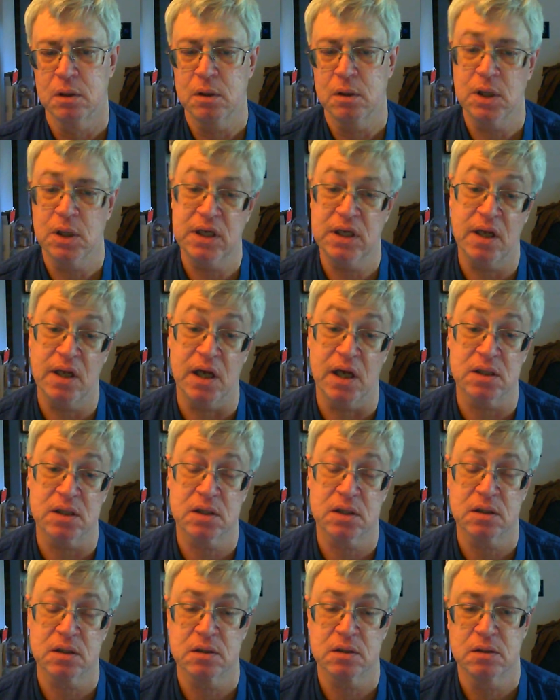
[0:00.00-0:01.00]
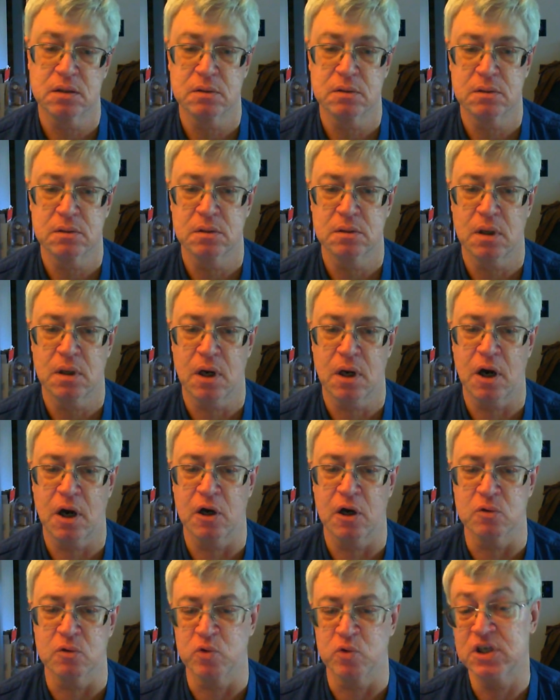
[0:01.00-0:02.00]
Unless
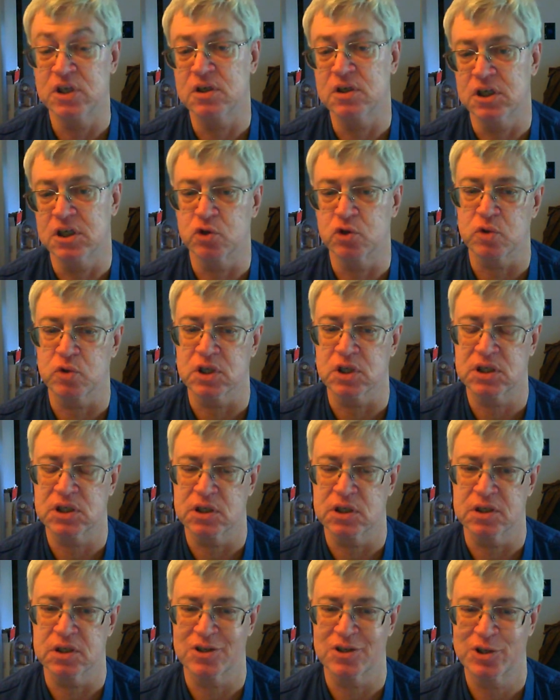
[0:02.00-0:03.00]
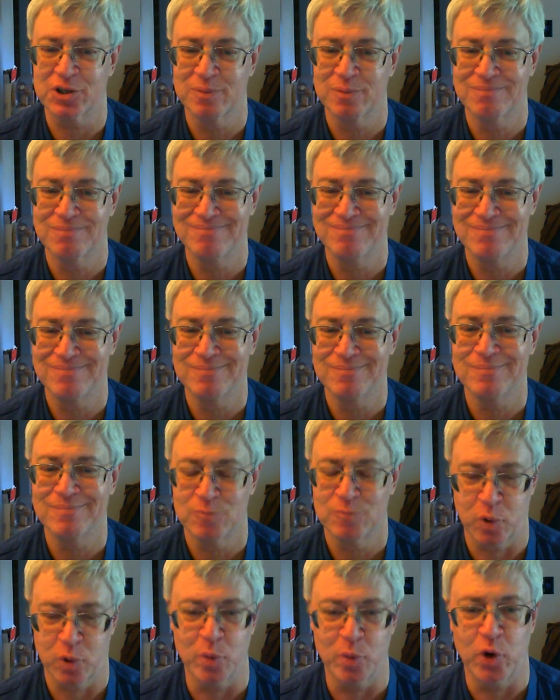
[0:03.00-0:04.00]
our real interest is
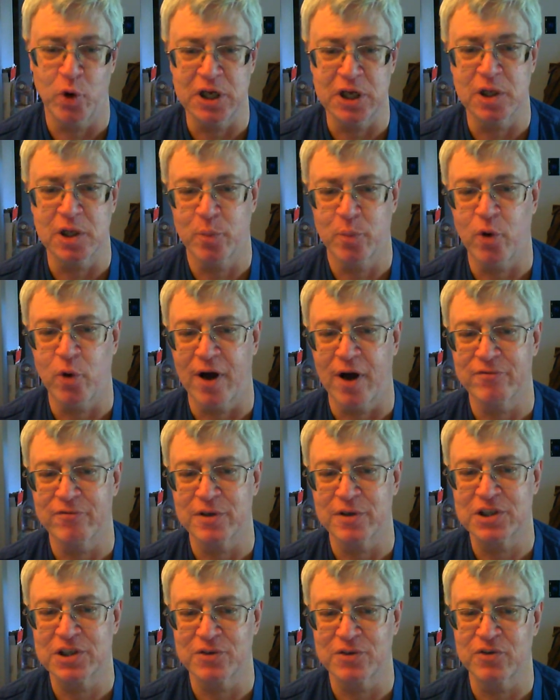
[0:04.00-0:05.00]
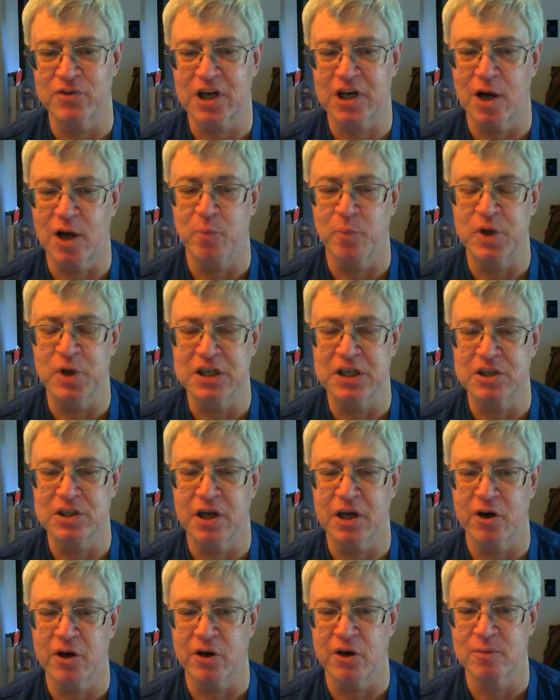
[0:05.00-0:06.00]
promoting the profits of the companies
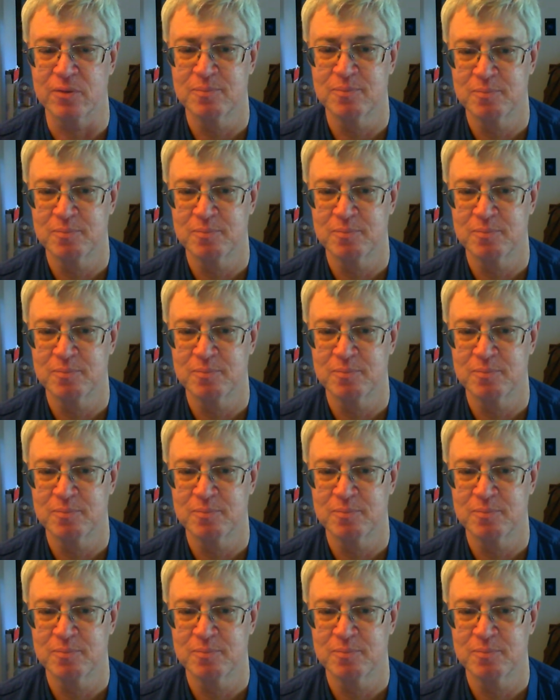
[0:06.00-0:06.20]
that are,